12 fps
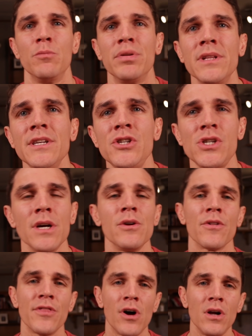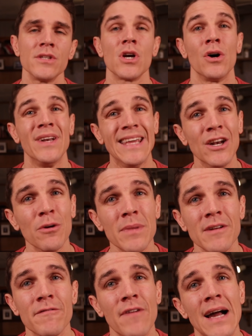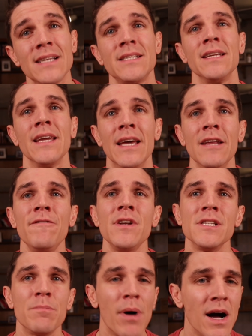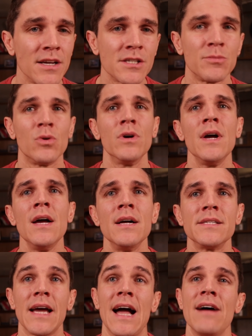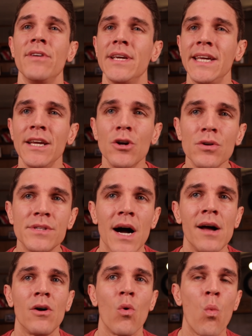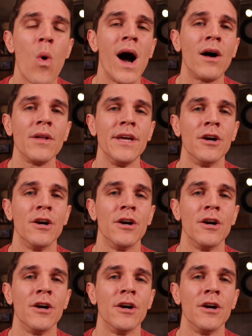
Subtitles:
you please share your thoughts on intermittent fasting and if it is possible to have a keto diet while